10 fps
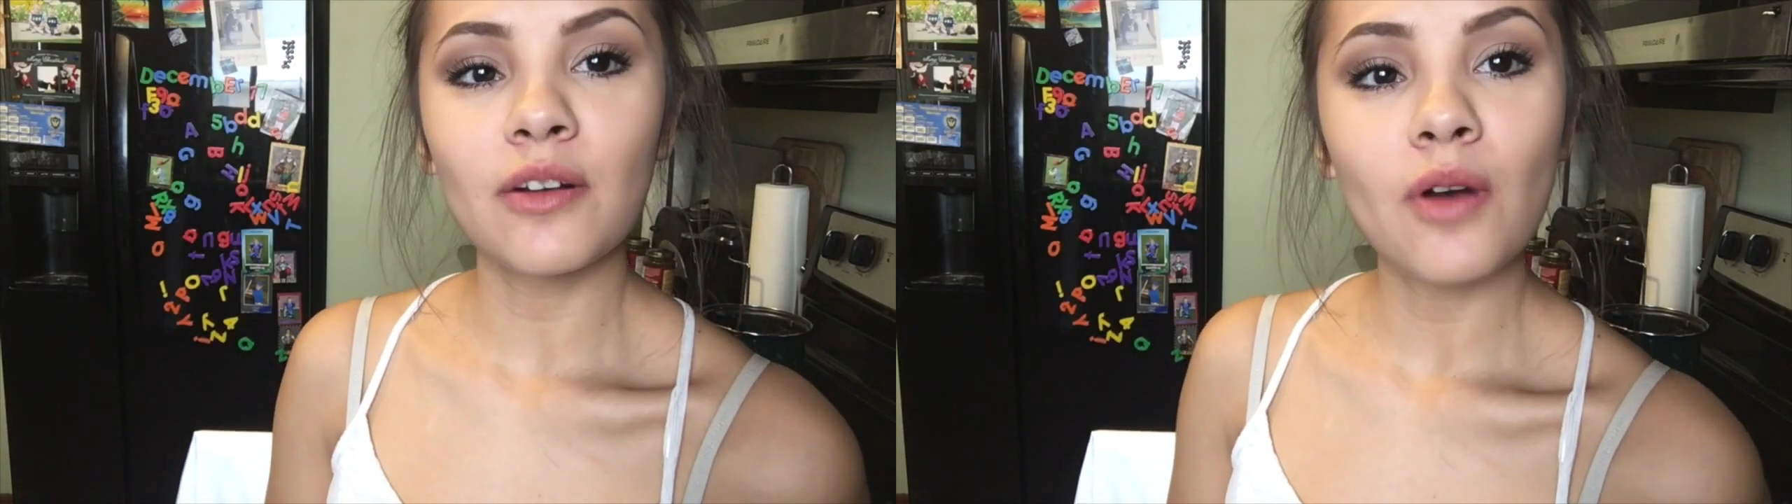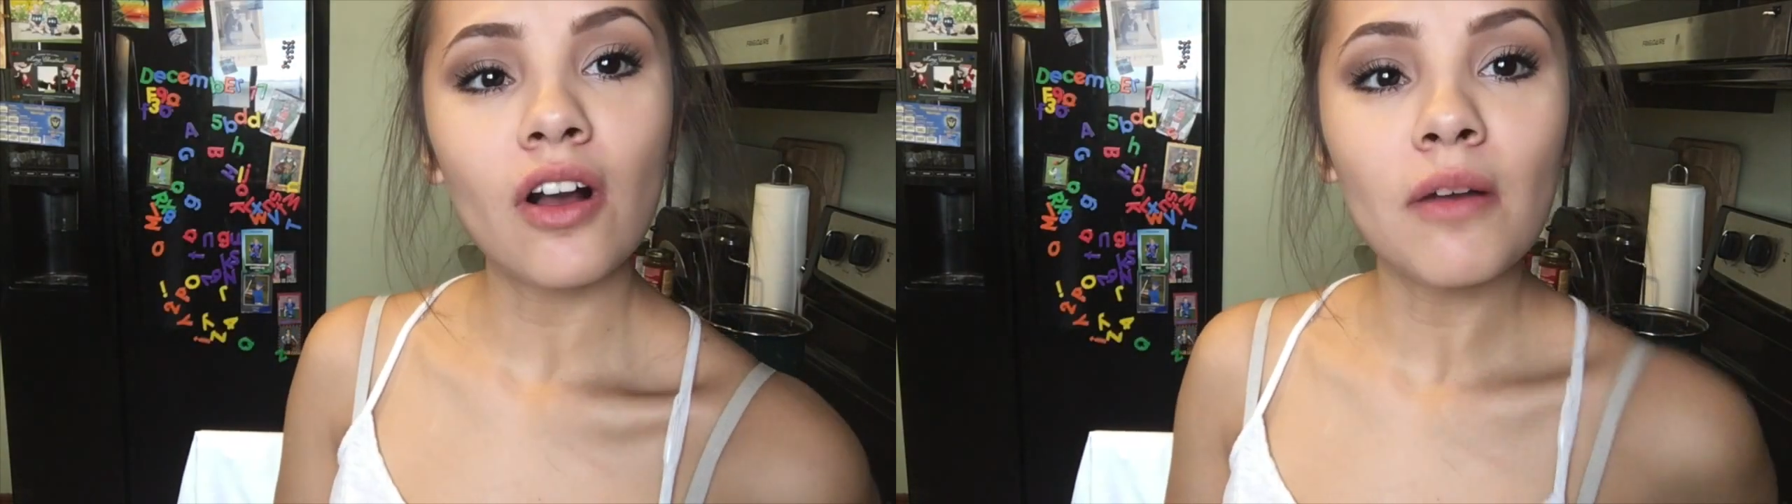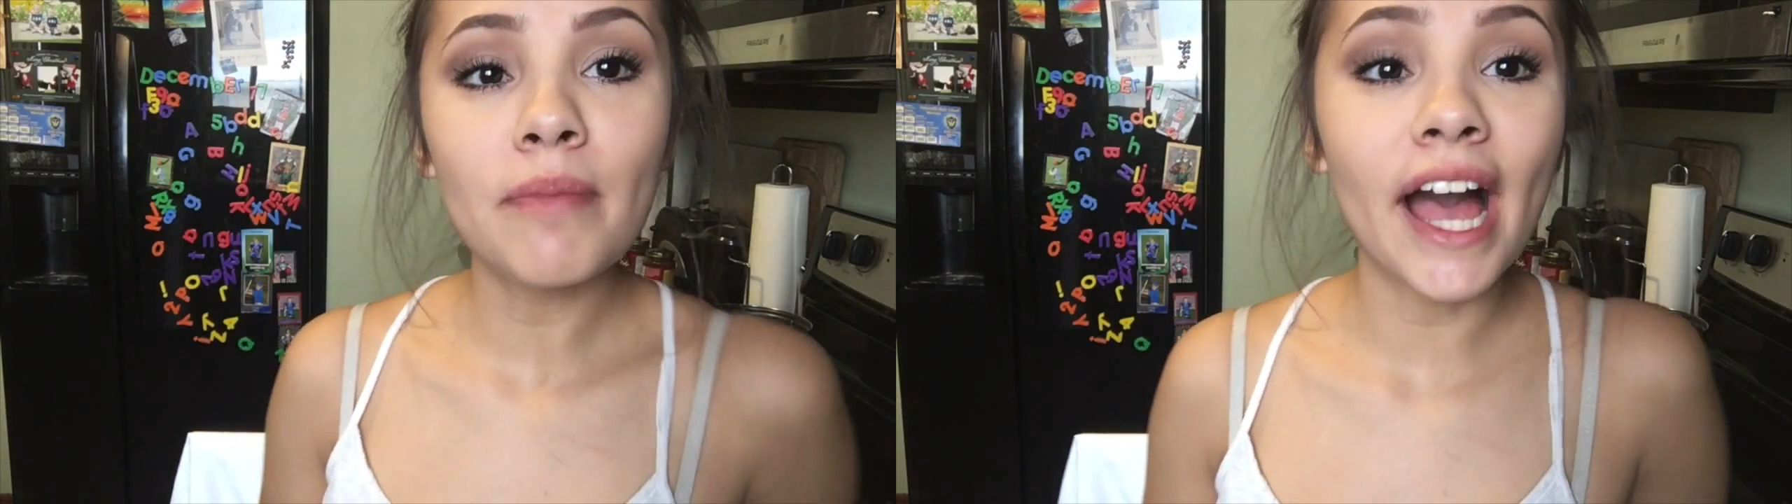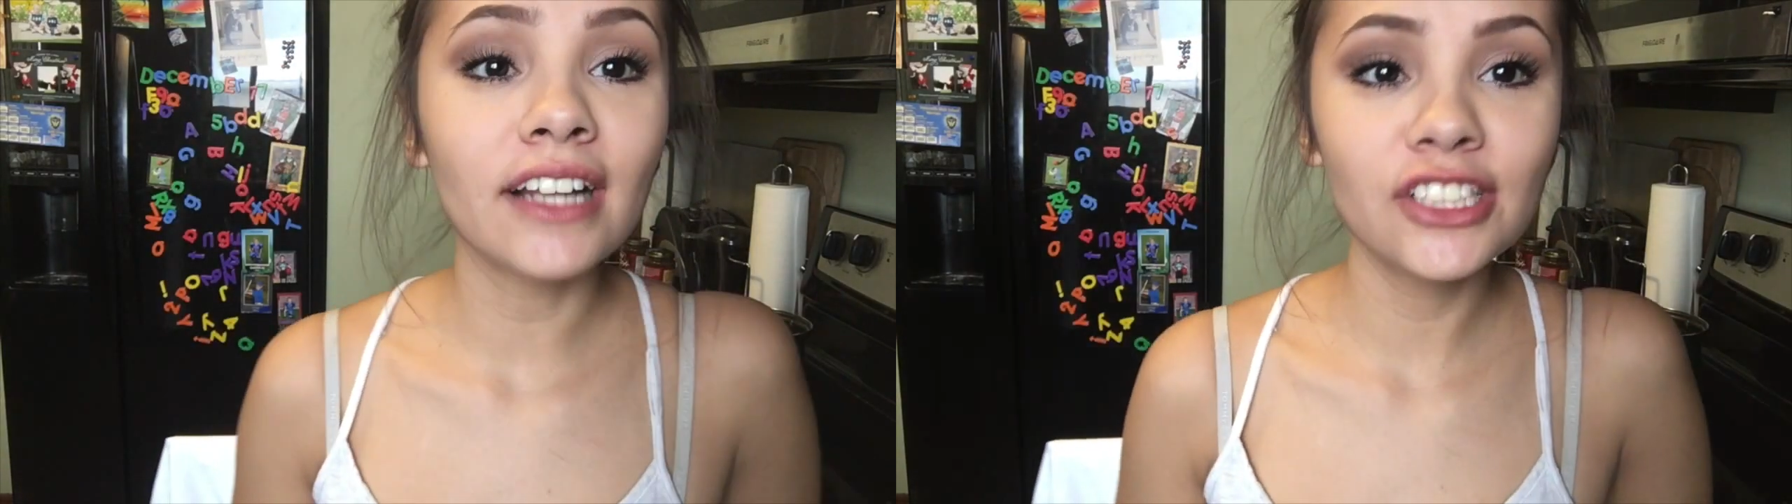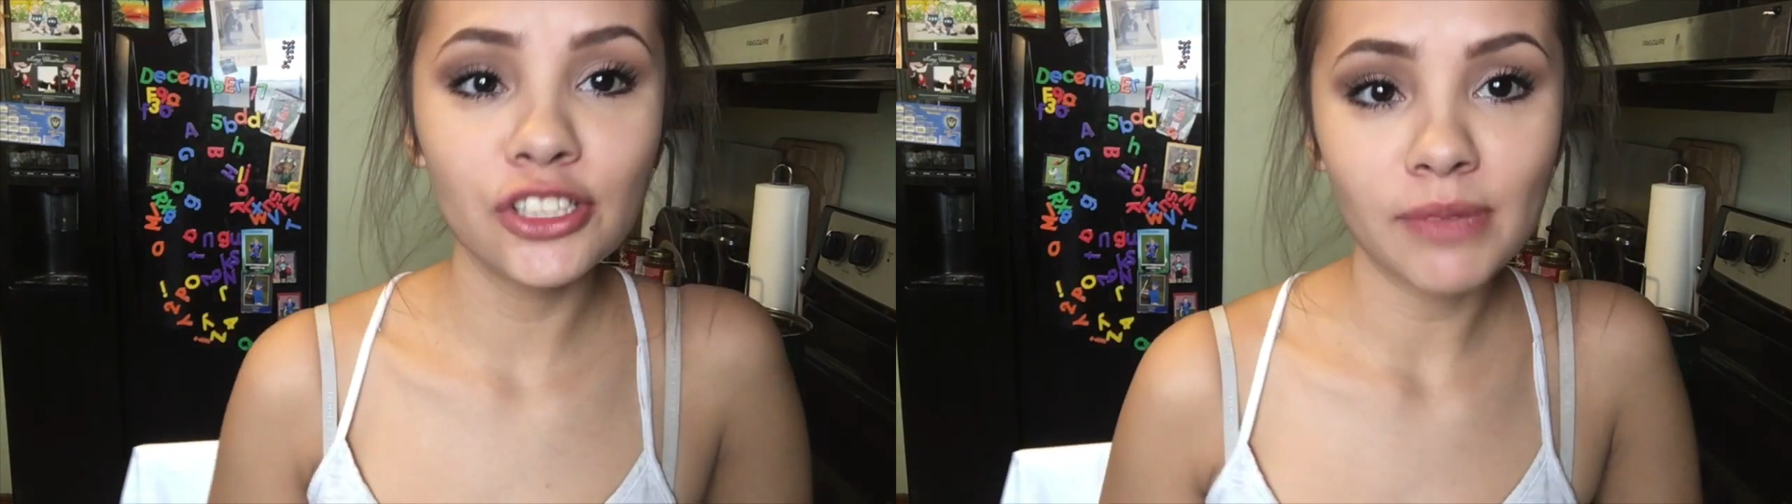and welcome
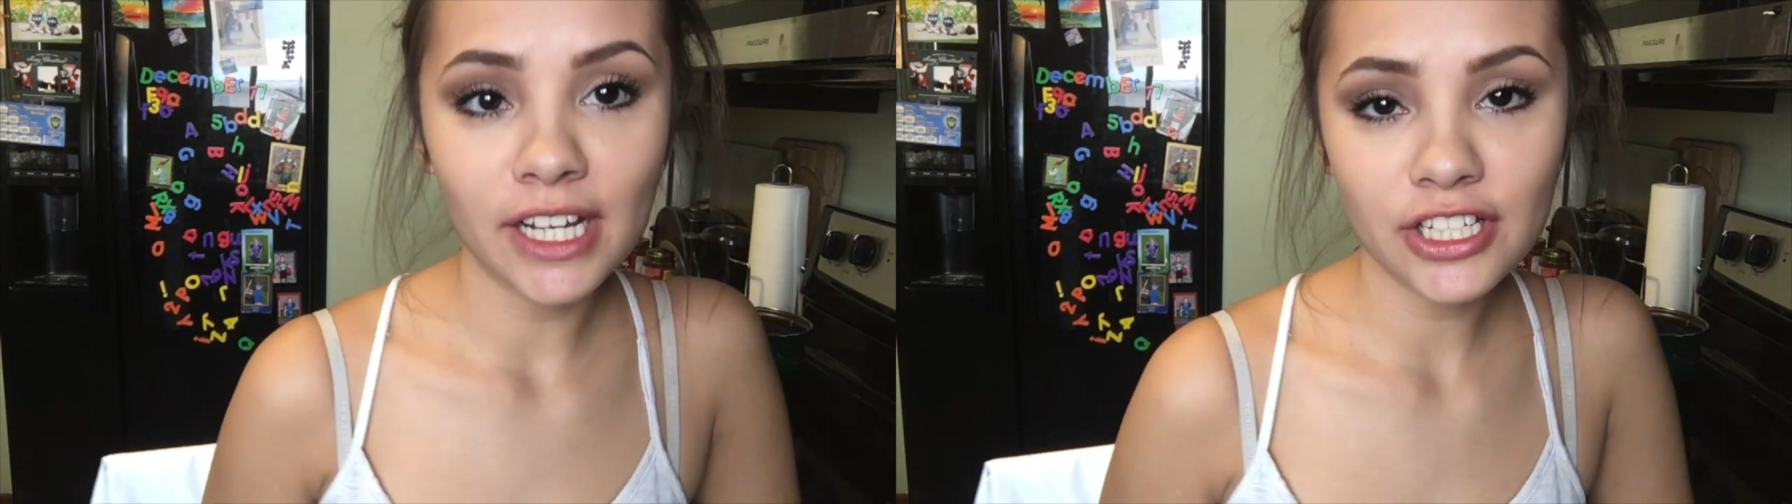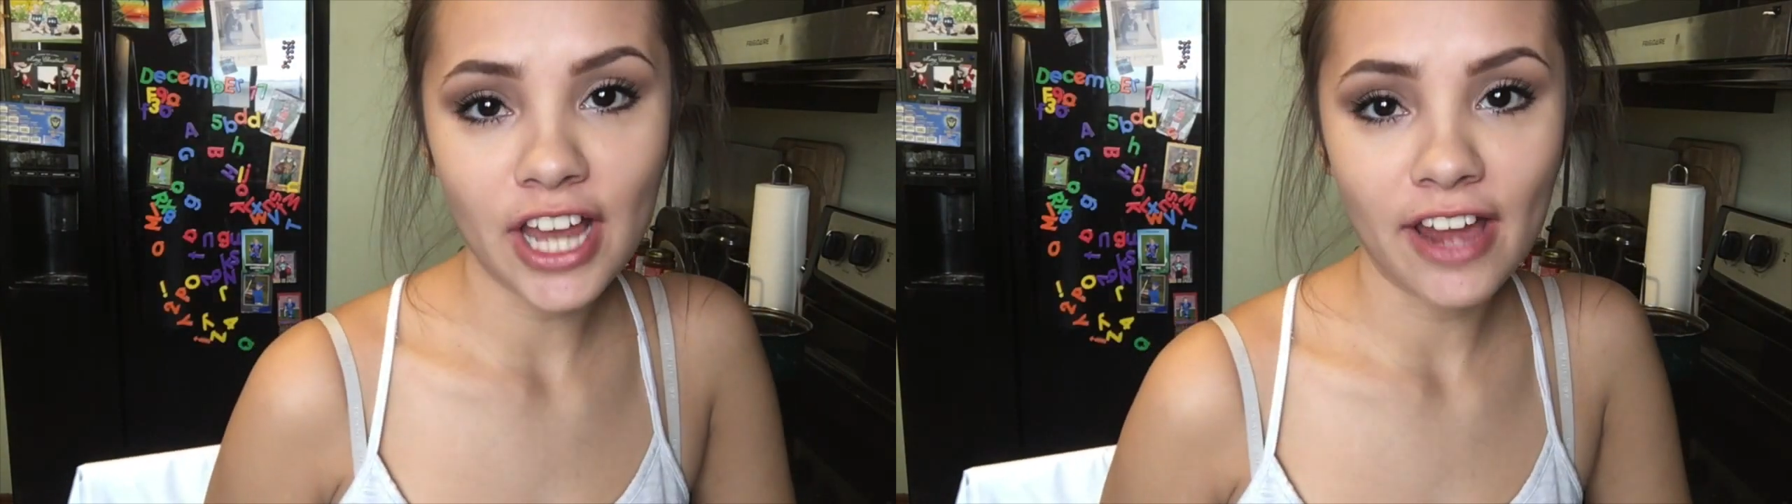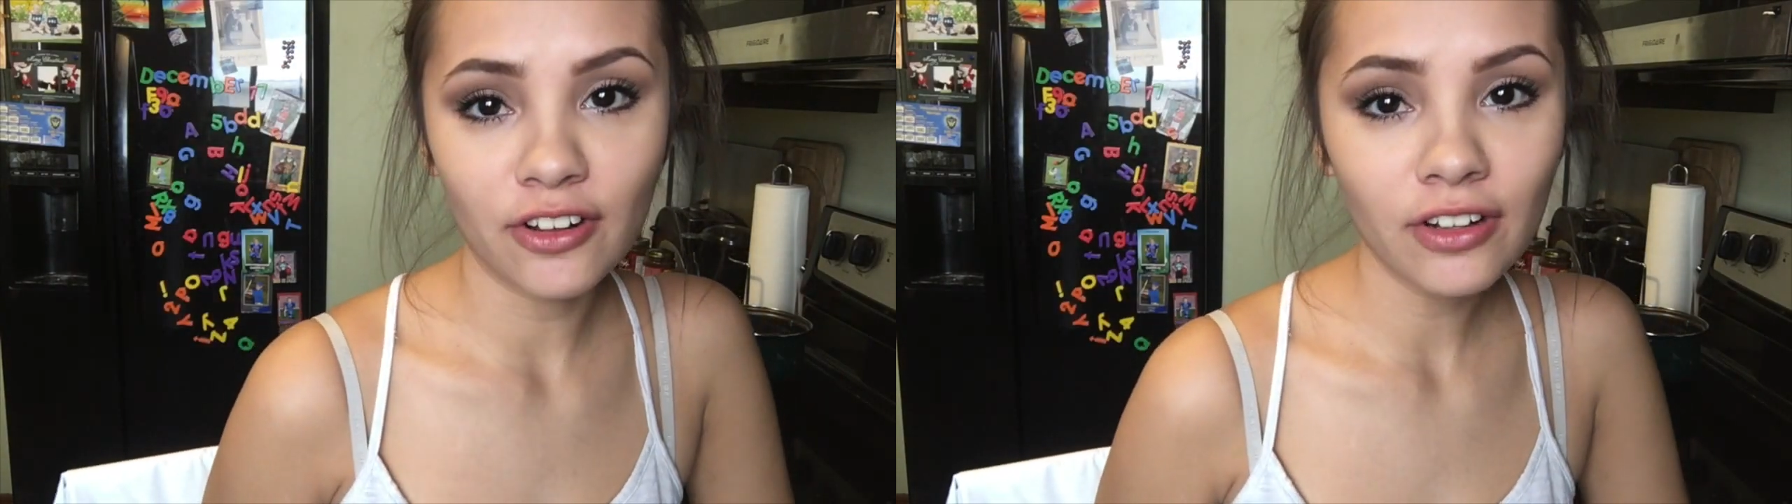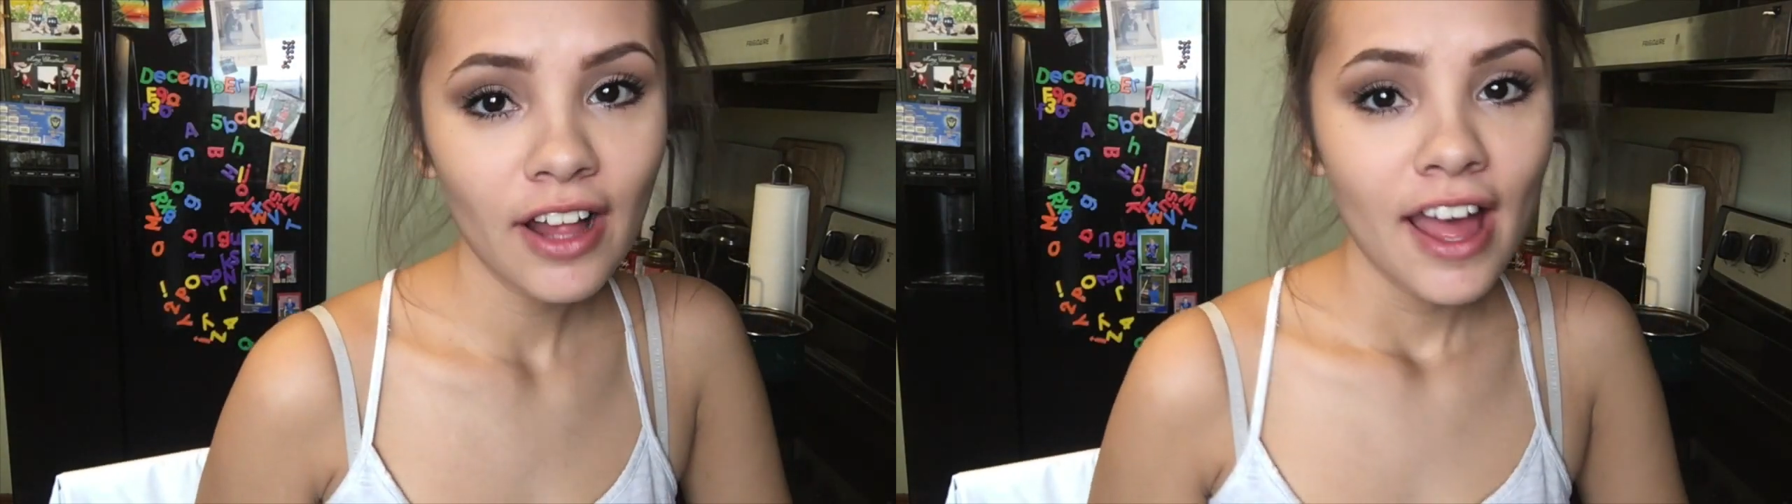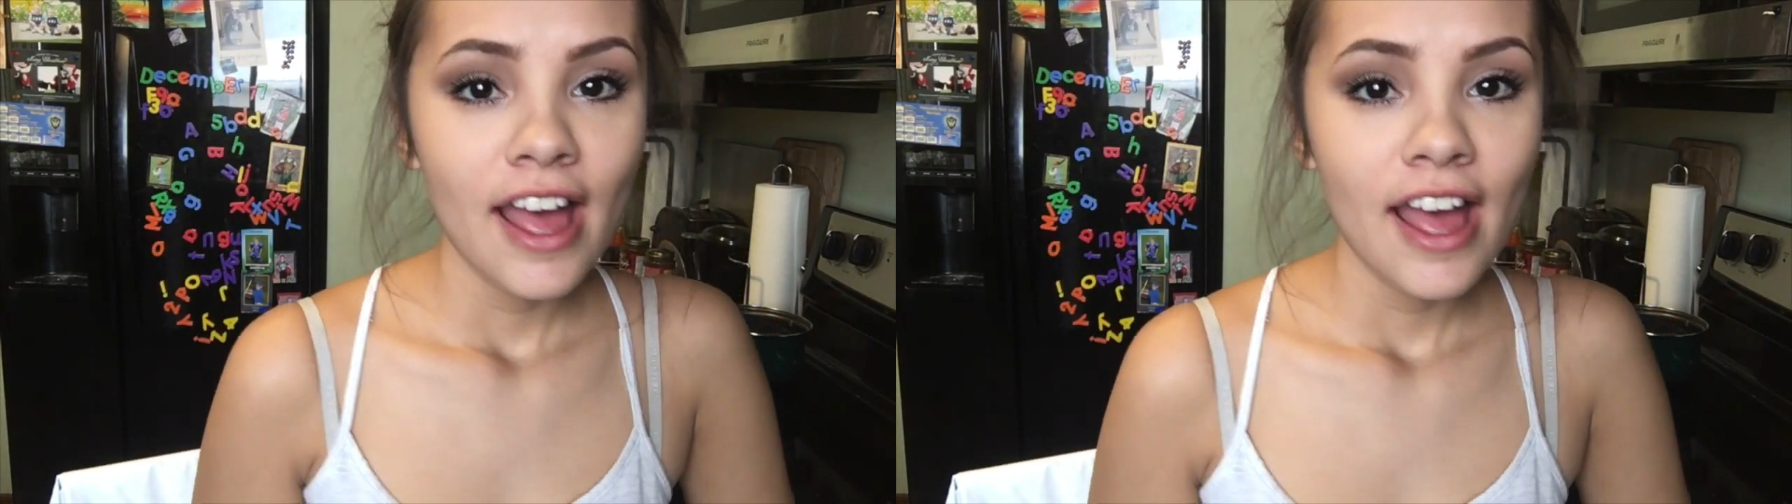back to my channel.